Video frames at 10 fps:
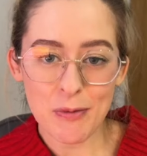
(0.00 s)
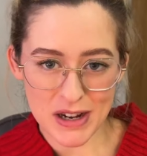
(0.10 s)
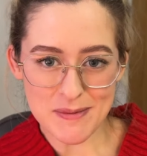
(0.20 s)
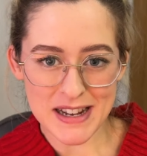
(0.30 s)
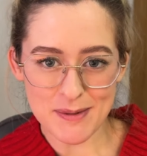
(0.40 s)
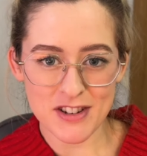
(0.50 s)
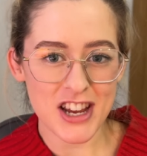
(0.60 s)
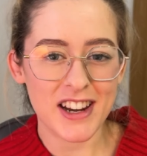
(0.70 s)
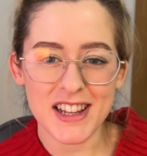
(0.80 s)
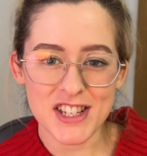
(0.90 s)
Welcome back to my
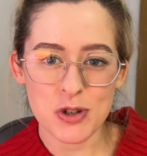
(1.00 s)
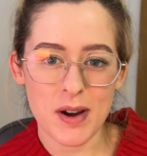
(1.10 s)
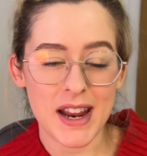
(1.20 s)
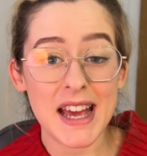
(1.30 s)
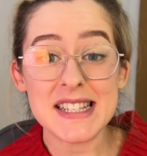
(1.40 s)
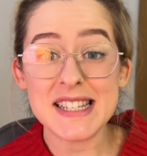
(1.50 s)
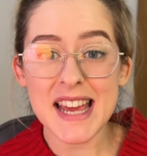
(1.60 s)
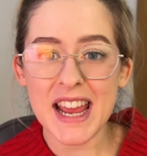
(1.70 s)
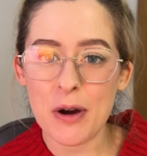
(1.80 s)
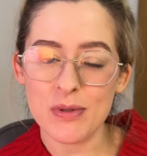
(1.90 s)
channel, it's Joanna and
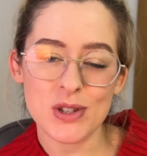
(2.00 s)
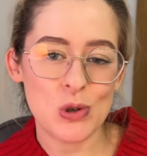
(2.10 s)
today I want to